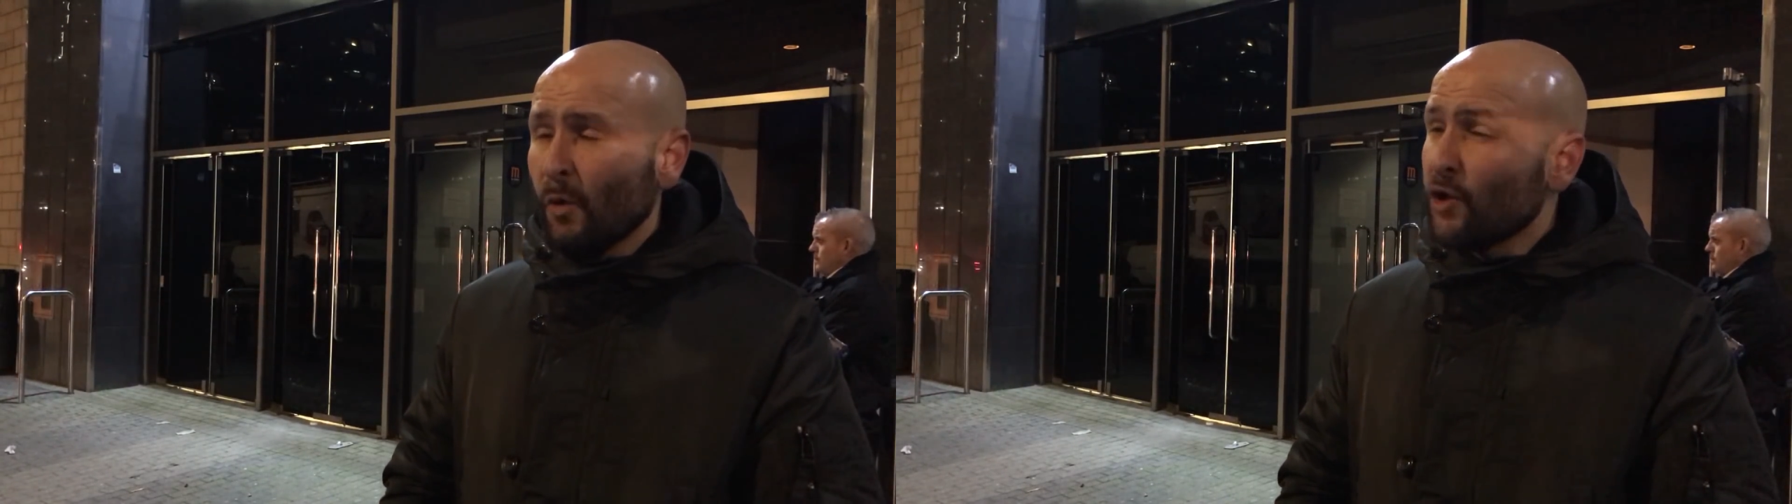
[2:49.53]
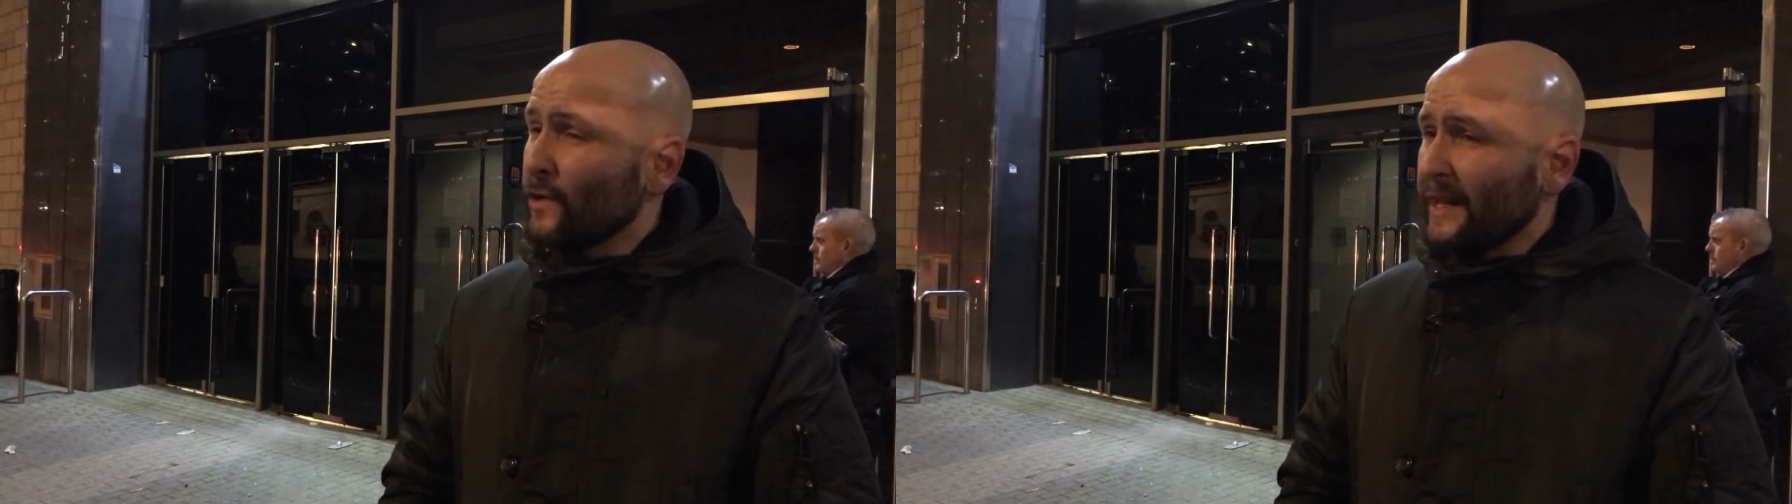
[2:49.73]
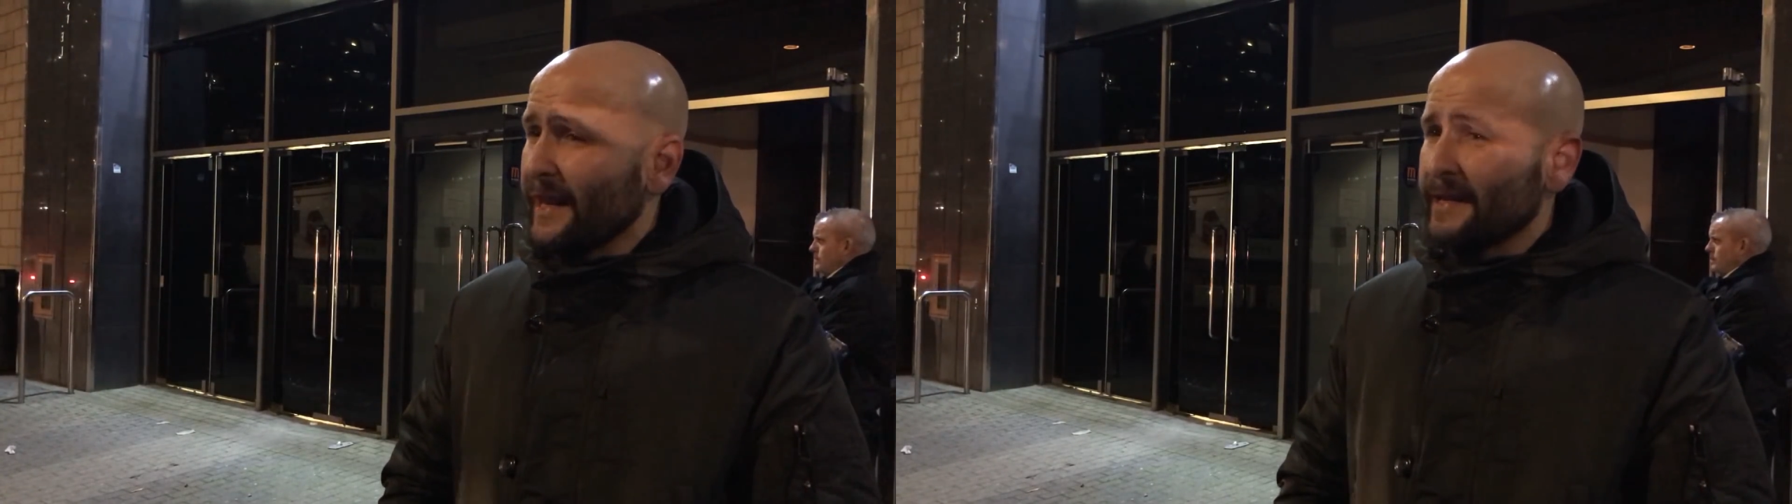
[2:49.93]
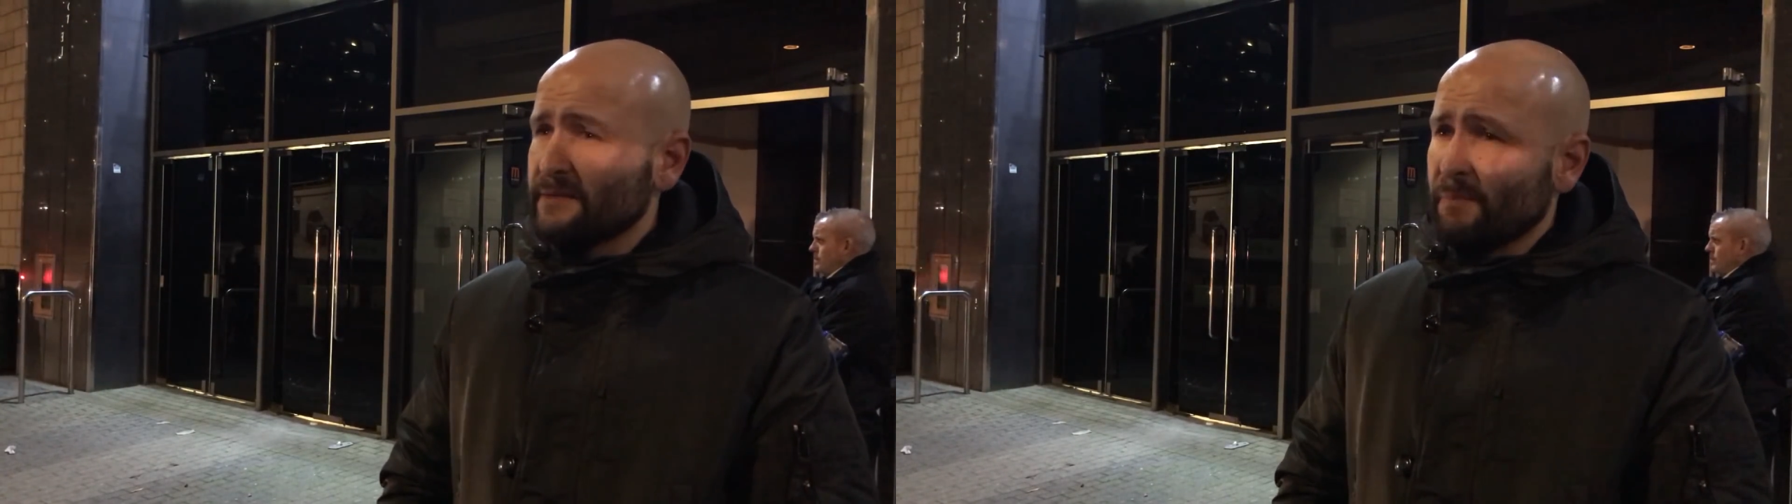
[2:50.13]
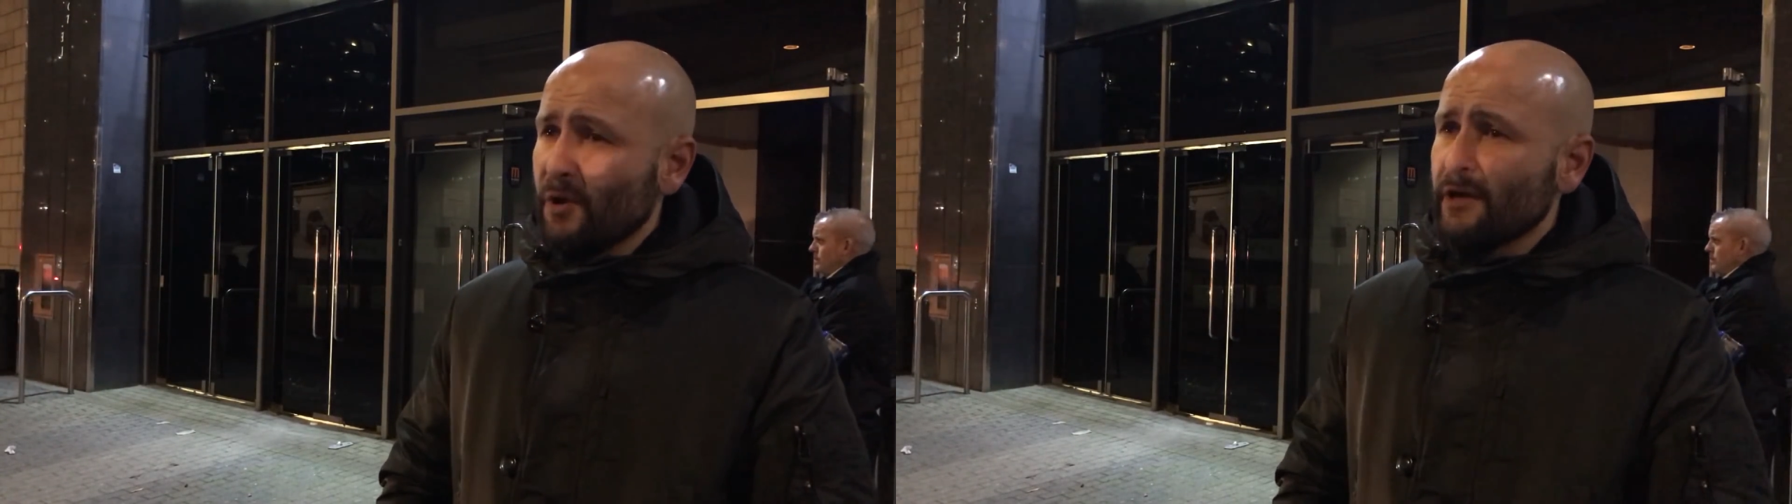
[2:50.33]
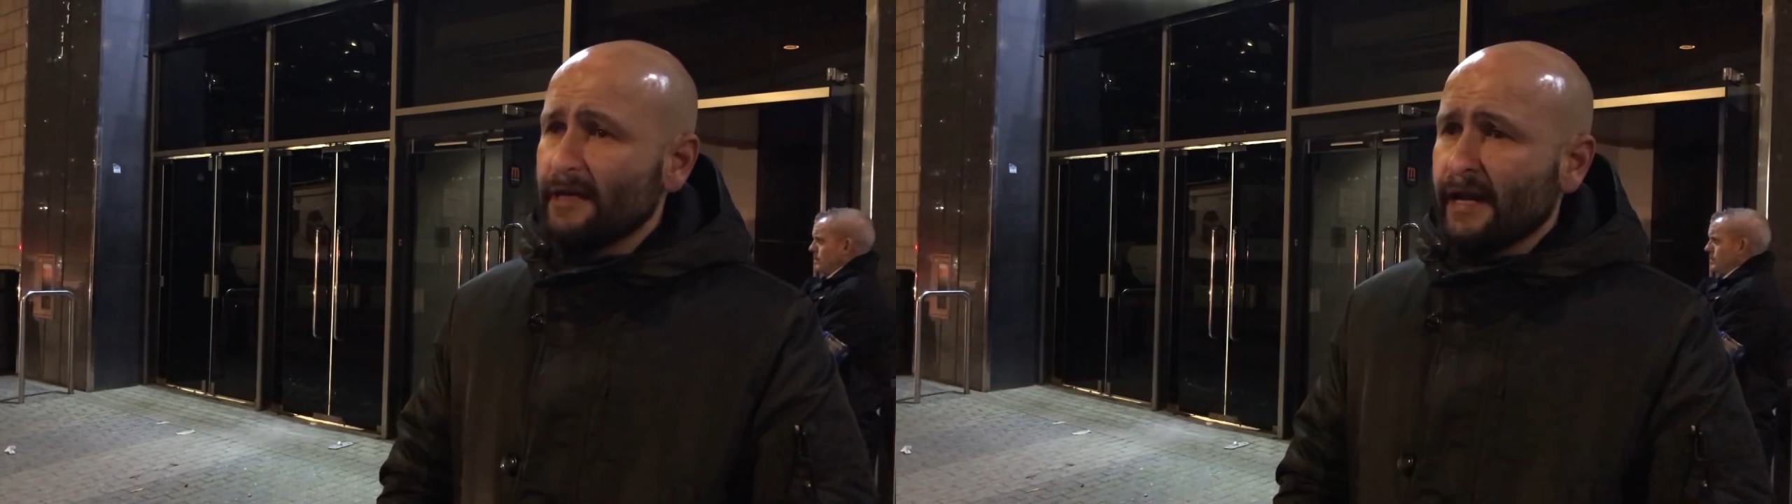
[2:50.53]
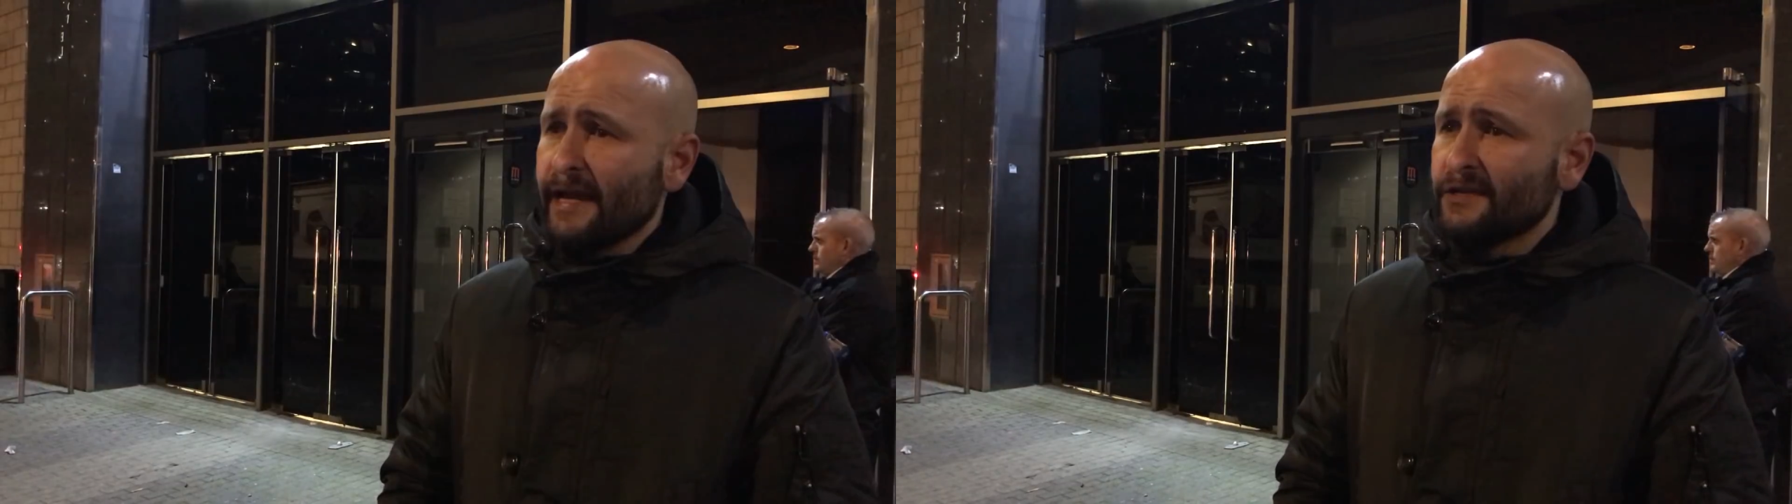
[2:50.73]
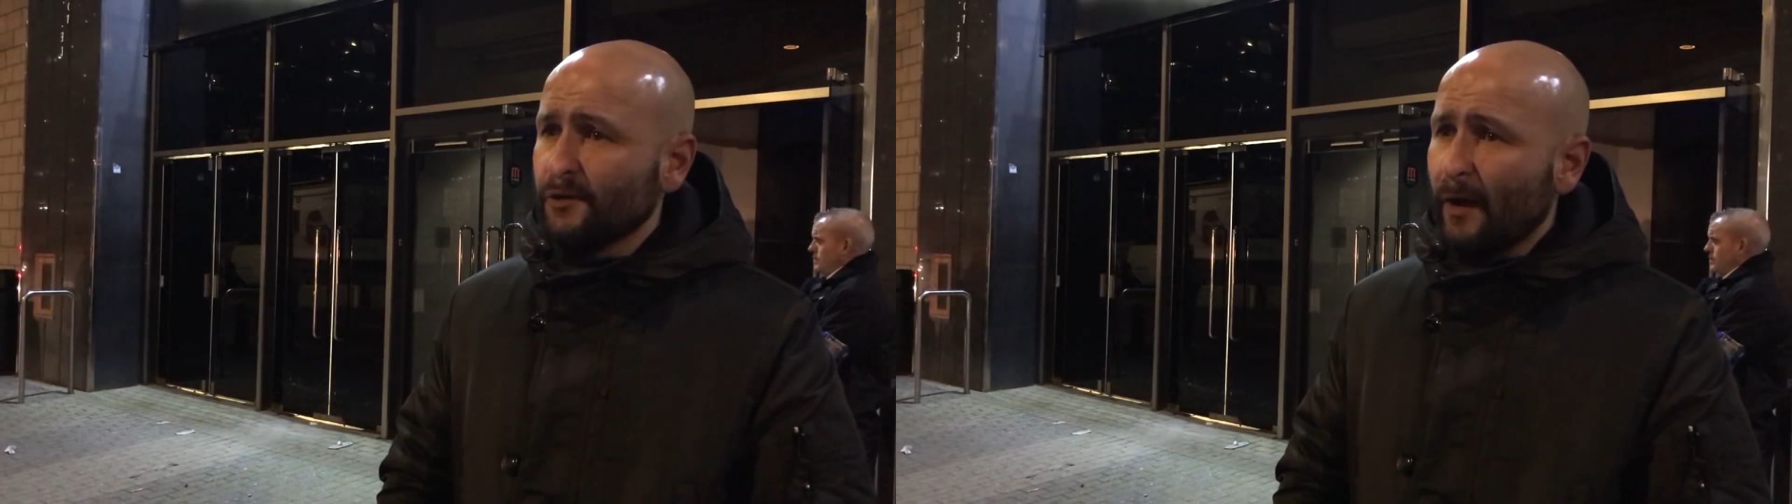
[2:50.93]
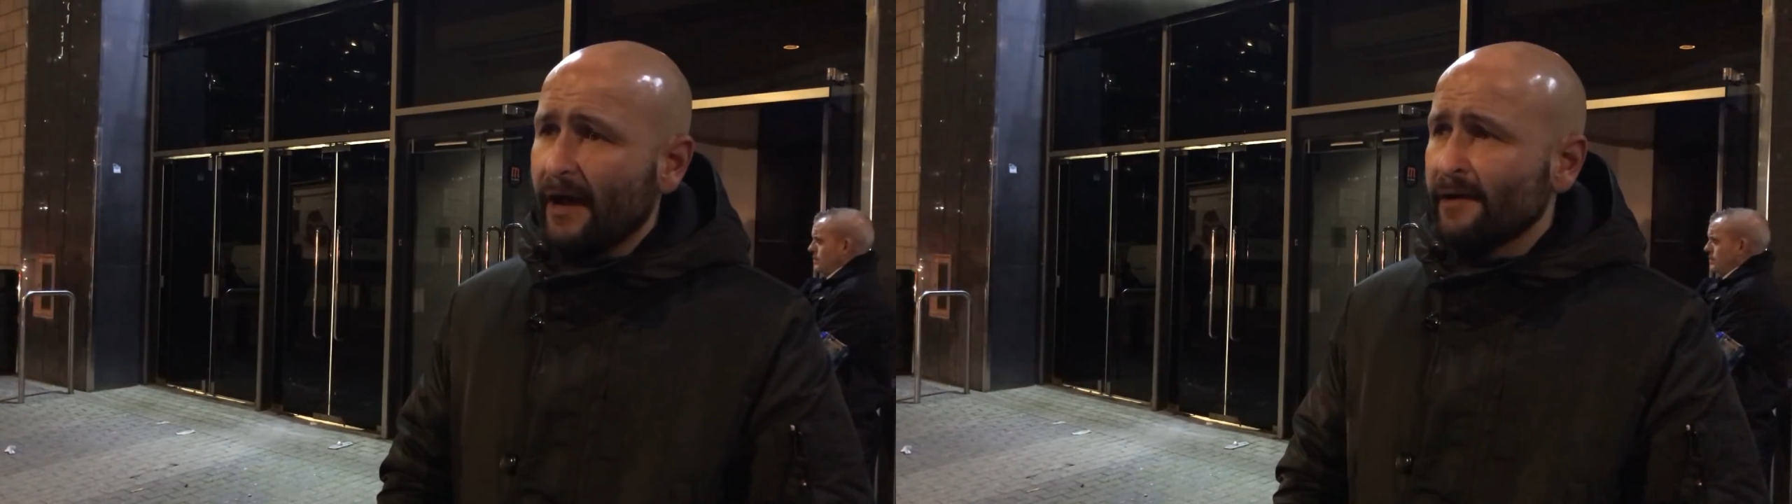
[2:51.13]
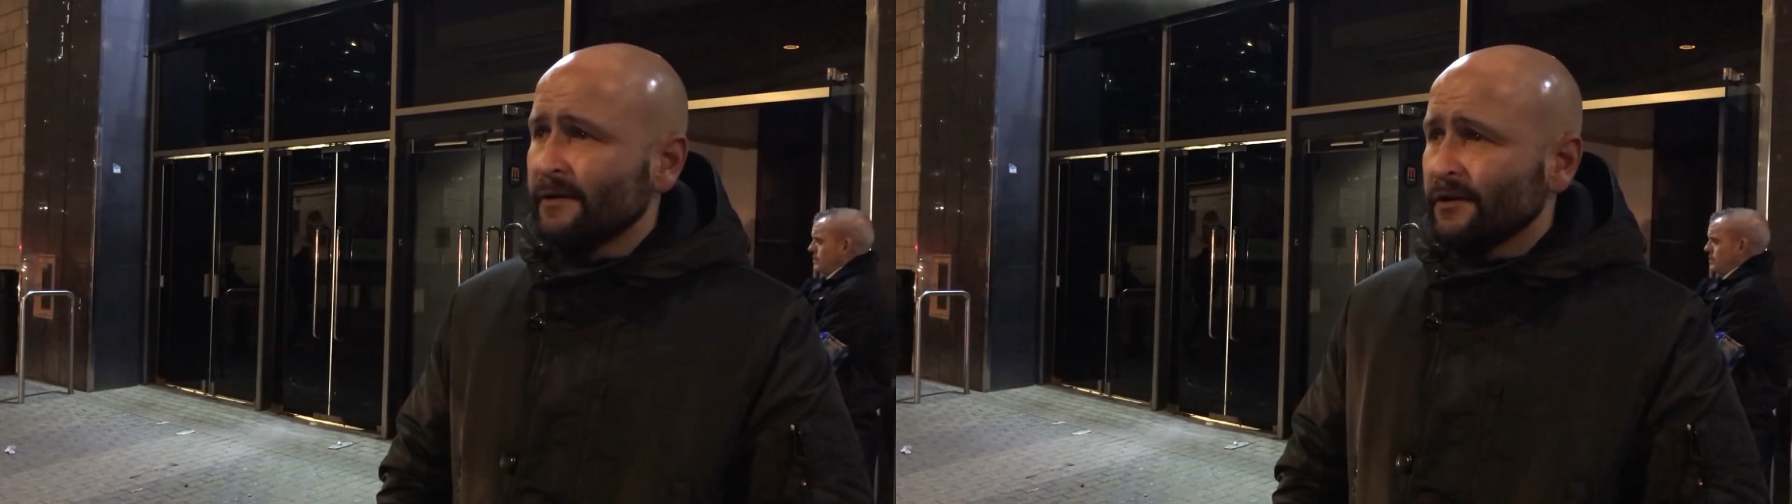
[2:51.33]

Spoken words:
We're going in against Burnley tonight, who are